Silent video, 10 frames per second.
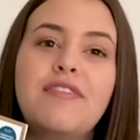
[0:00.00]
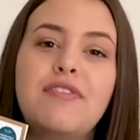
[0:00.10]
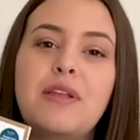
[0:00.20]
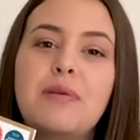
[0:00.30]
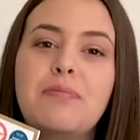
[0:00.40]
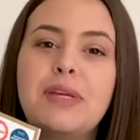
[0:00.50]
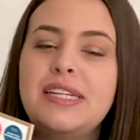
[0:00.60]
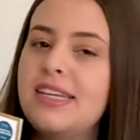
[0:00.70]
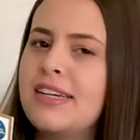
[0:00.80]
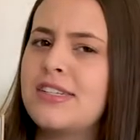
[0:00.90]
Infant
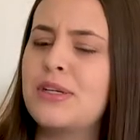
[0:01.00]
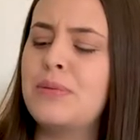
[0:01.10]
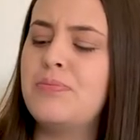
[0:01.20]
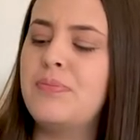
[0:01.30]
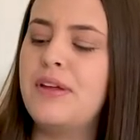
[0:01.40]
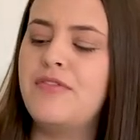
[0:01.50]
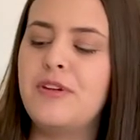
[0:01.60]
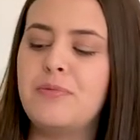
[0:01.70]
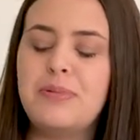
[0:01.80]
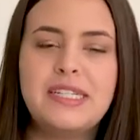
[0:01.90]
PTIX or
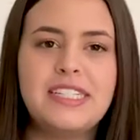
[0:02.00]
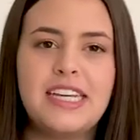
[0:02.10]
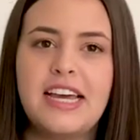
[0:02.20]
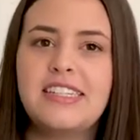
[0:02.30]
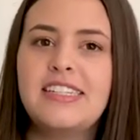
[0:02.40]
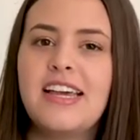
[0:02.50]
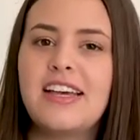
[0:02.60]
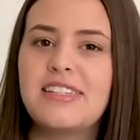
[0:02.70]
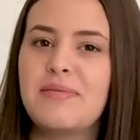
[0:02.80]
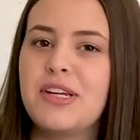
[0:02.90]
Infant
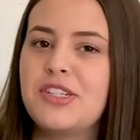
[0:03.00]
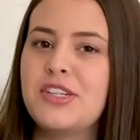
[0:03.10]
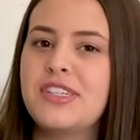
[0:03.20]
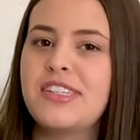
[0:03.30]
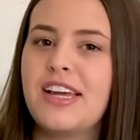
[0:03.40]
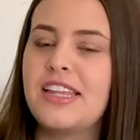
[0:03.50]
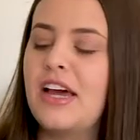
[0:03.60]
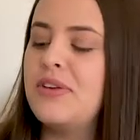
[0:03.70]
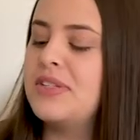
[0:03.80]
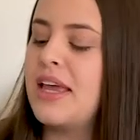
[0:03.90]
PTICS, I'm not sure exactly
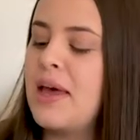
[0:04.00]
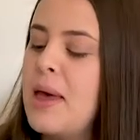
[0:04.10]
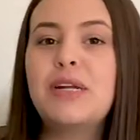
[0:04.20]
how you say it,